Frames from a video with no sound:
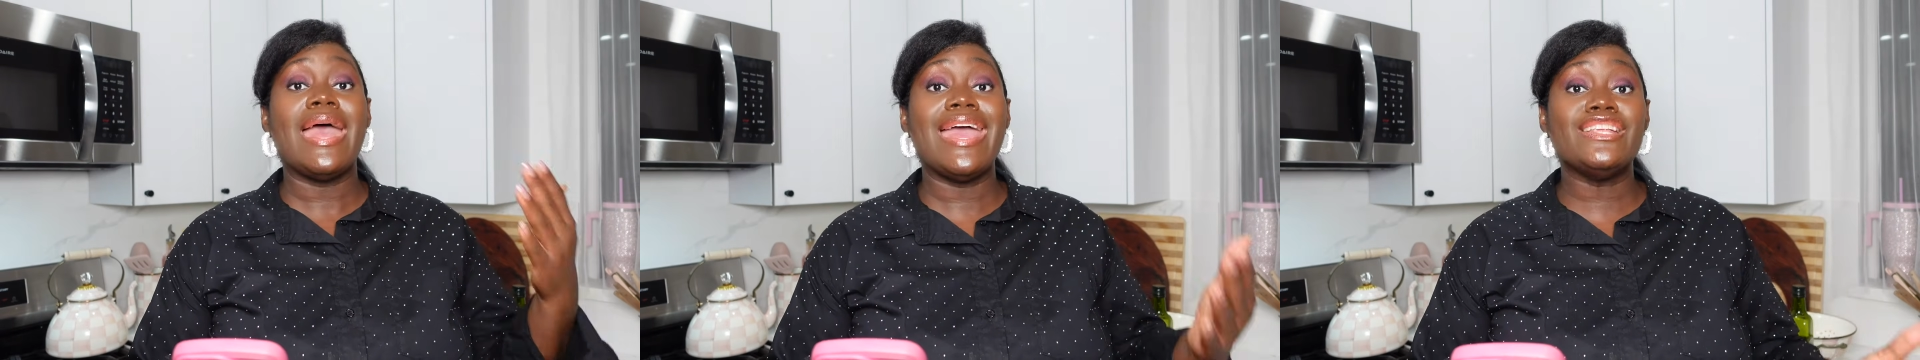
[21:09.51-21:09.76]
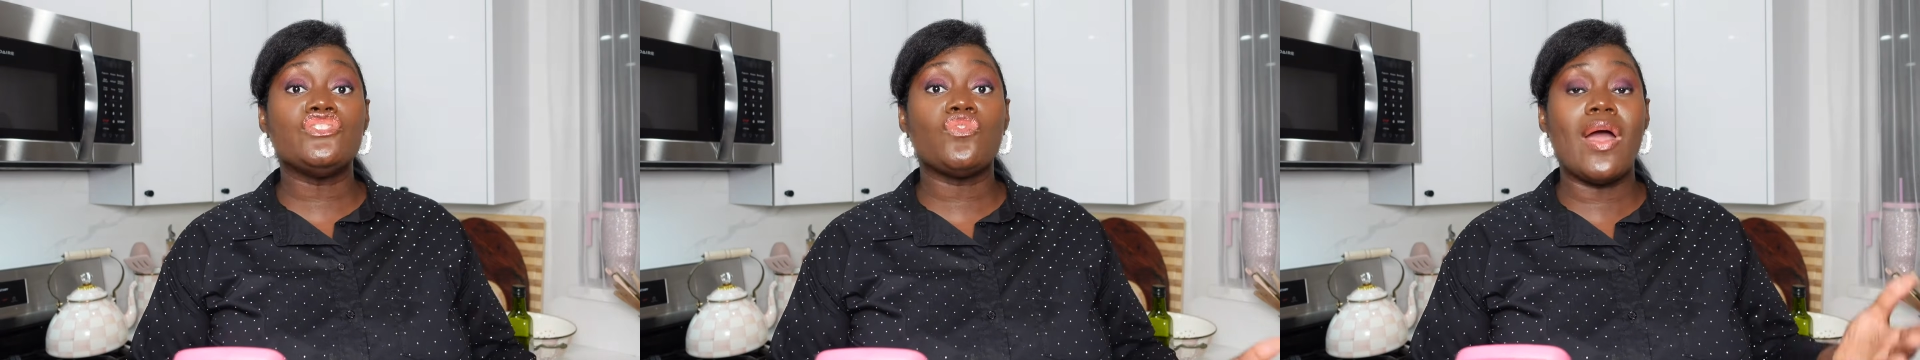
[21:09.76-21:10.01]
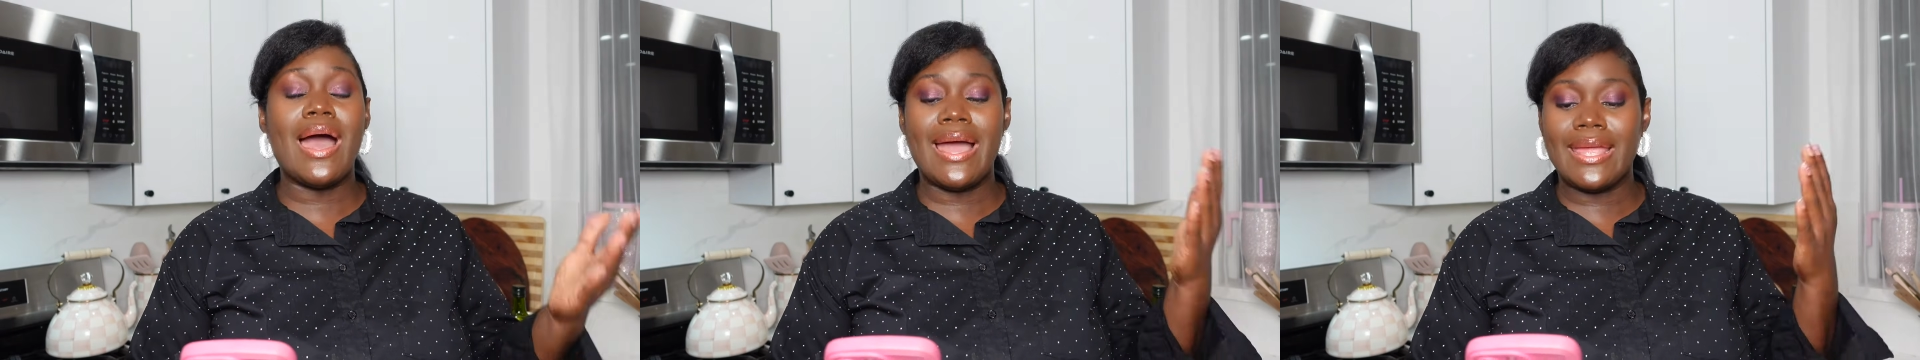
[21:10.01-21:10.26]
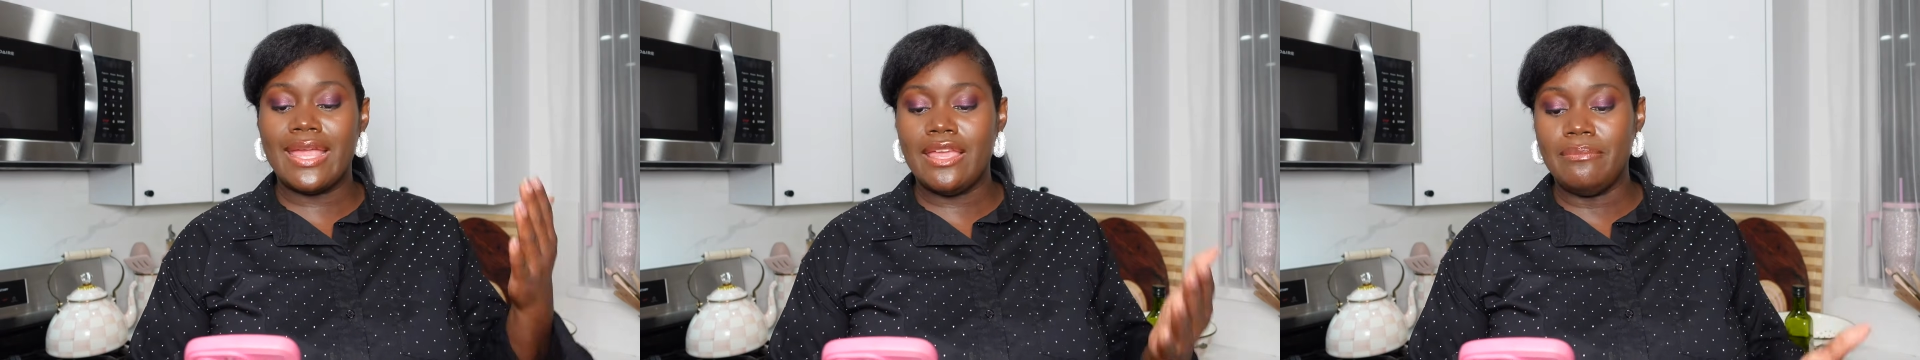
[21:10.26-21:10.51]
and
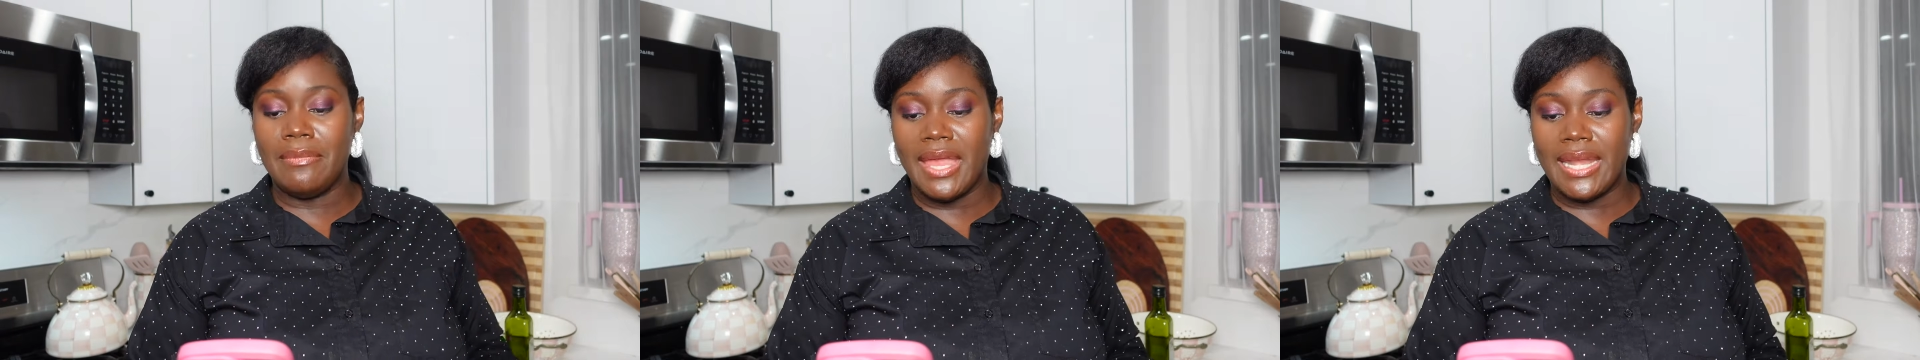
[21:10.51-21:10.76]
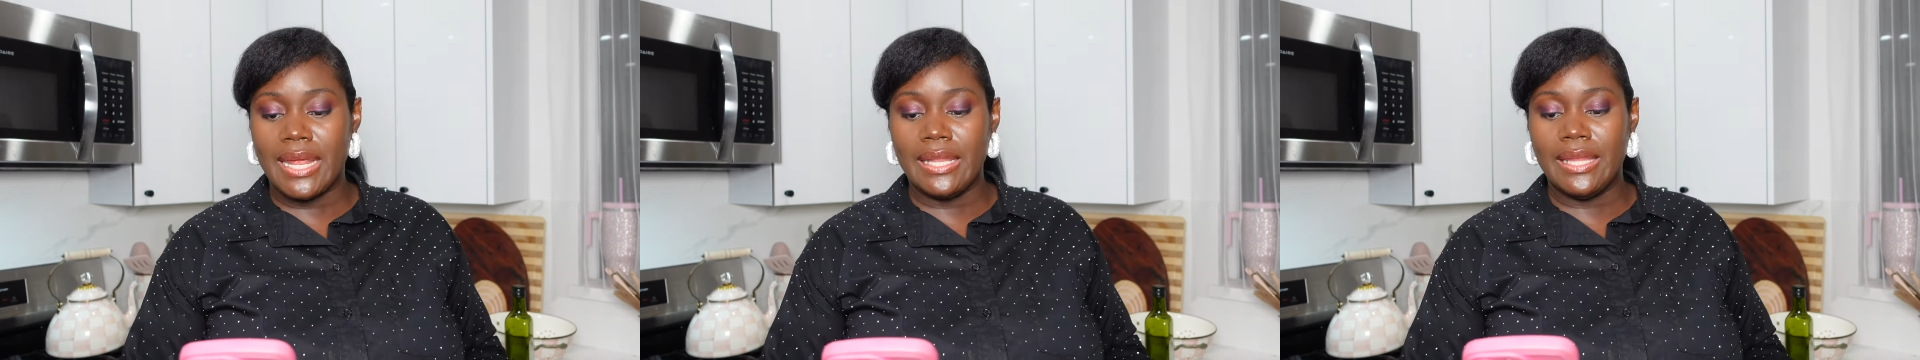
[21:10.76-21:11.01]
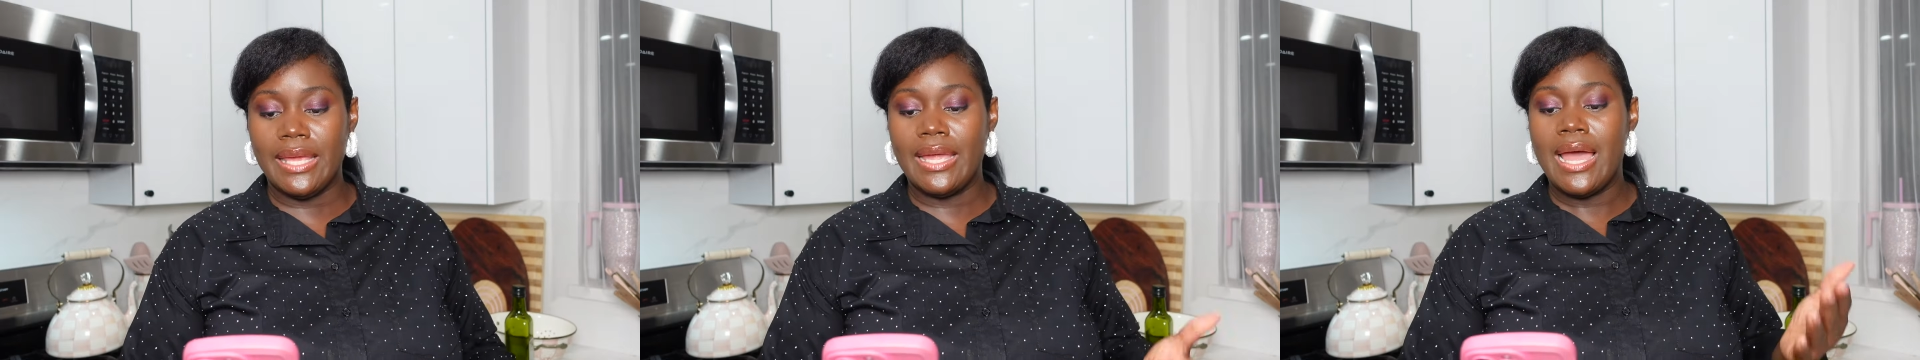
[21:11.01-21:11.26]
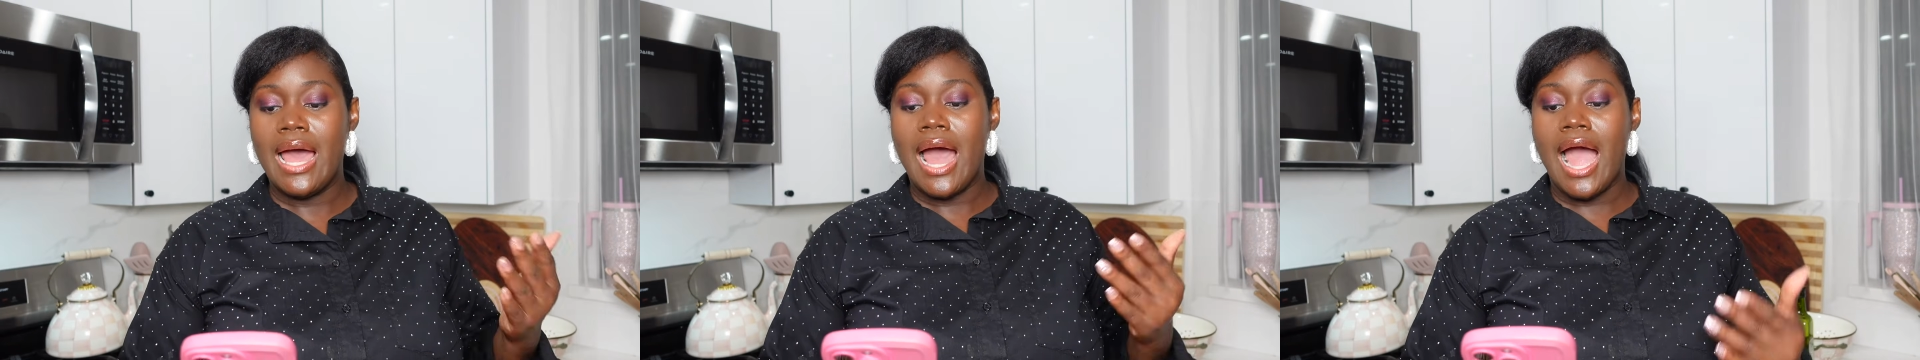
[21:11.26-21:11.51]
dry immediately.